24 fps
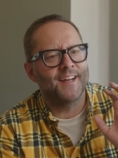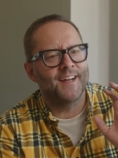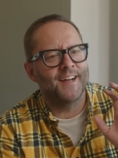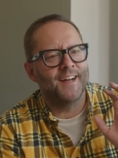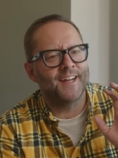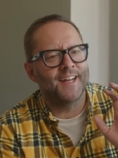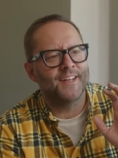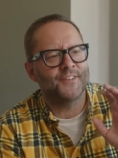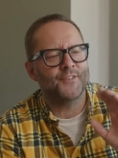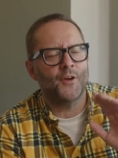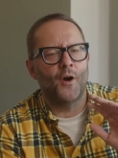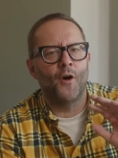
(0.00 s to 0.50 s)

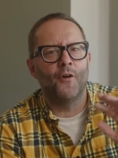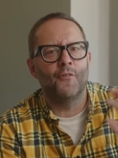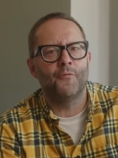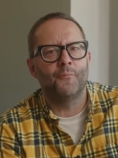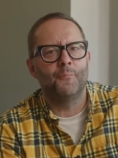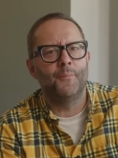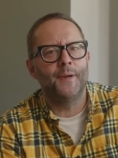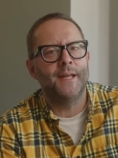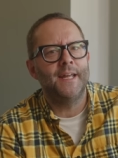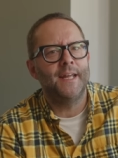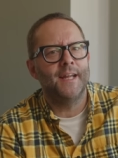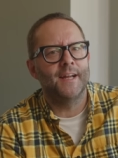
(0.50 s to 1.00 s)
I guess,
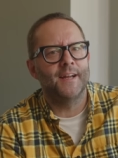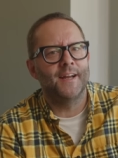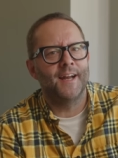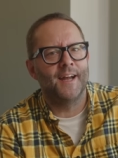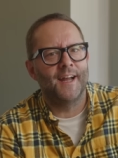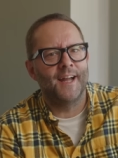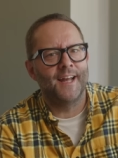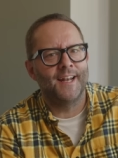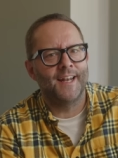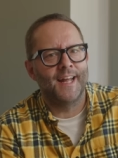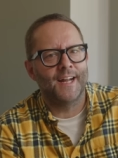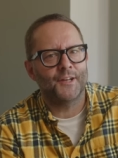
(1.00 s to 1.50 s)
offbeat
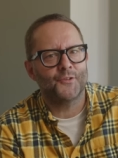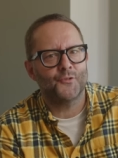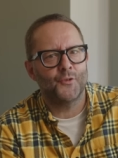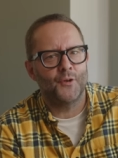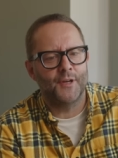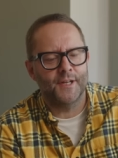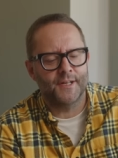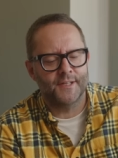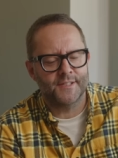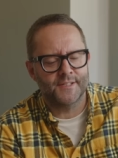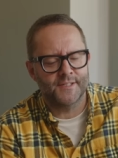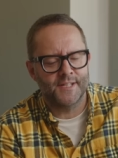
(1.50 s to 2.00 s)

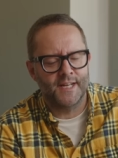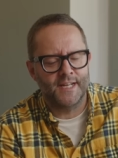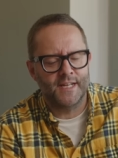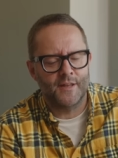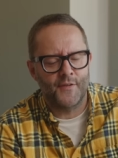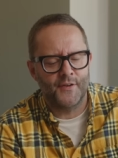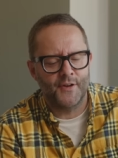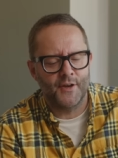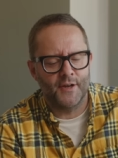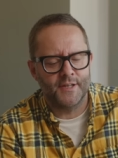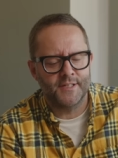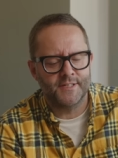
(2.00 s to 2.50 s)
electronica scene in
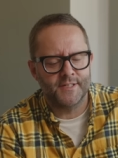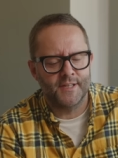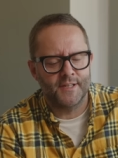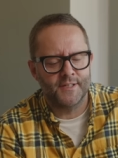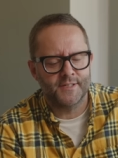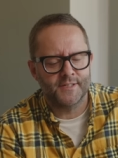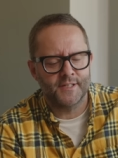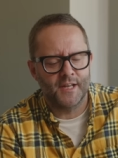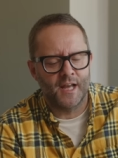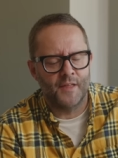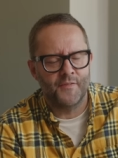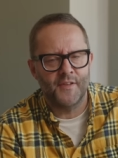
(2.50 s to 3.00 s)
the
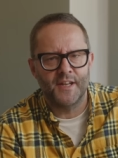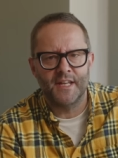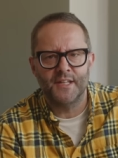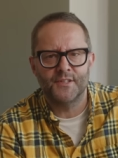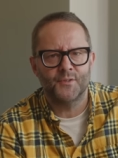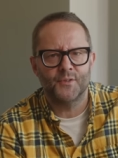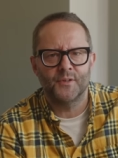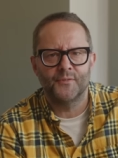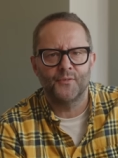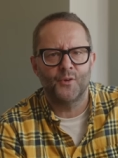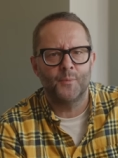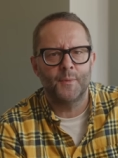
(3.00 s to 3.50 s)
90s, and then he
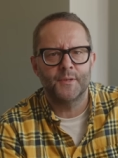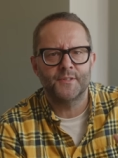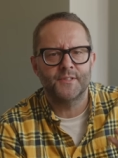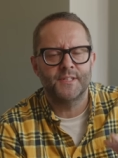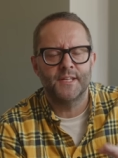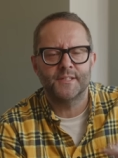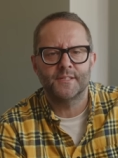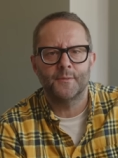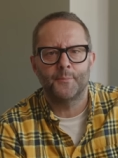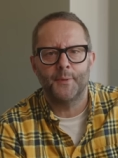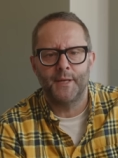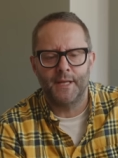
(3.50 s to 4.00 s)
sort of almost
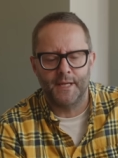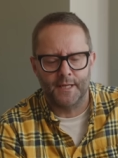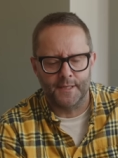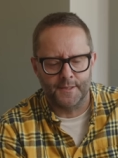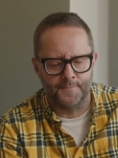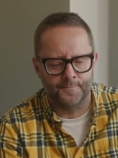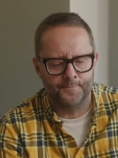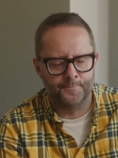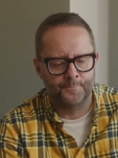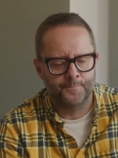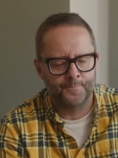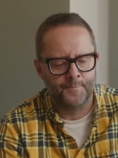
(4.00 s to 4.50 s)
disappeared.
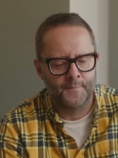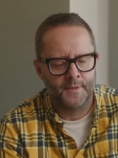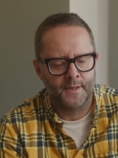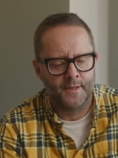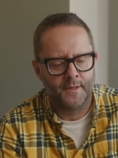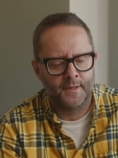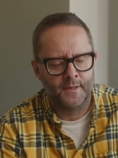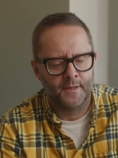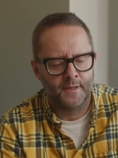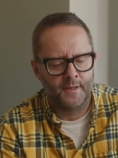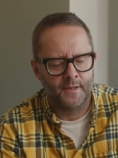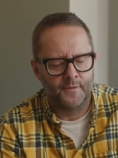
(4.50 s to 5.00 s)

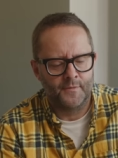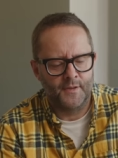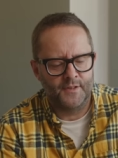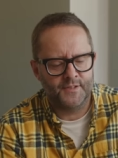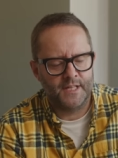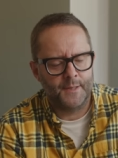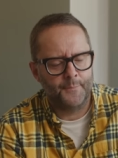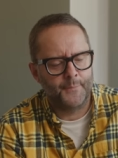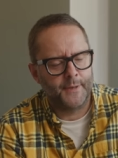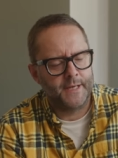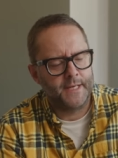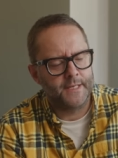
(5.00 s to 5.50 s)
This
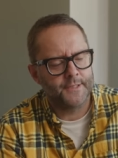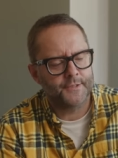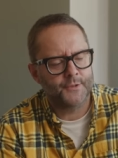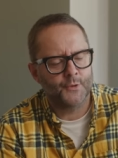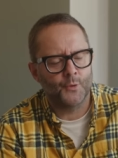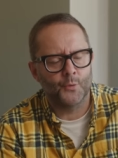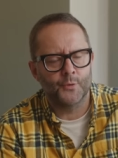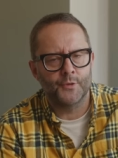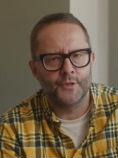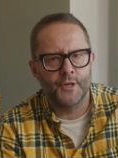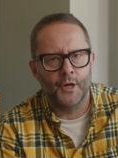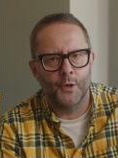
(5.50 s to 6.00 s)
EP is
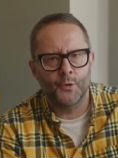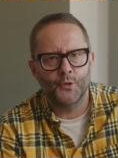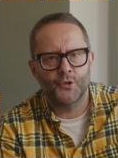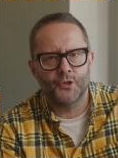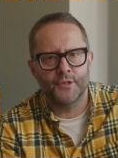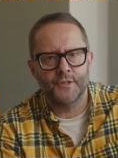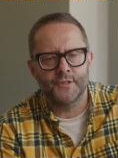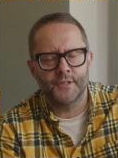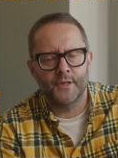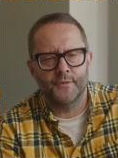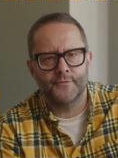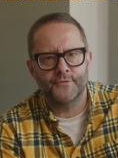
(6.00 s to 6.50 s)
called
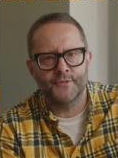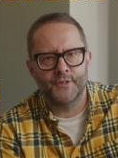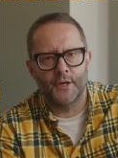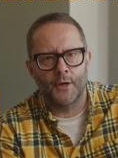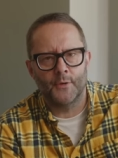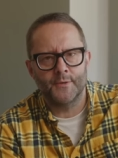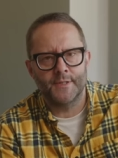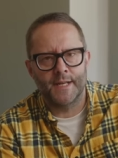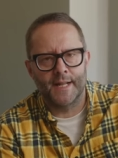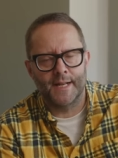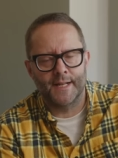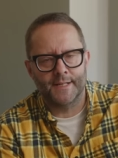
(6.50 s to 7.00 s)
Notions of
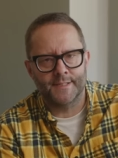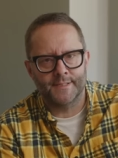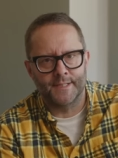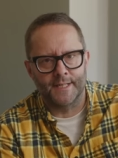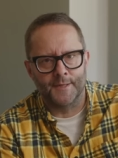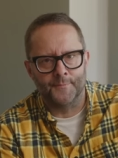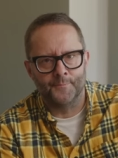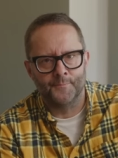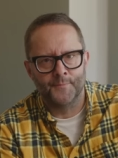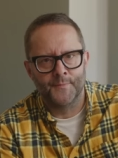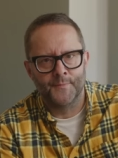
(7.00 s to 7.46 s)
Tonality.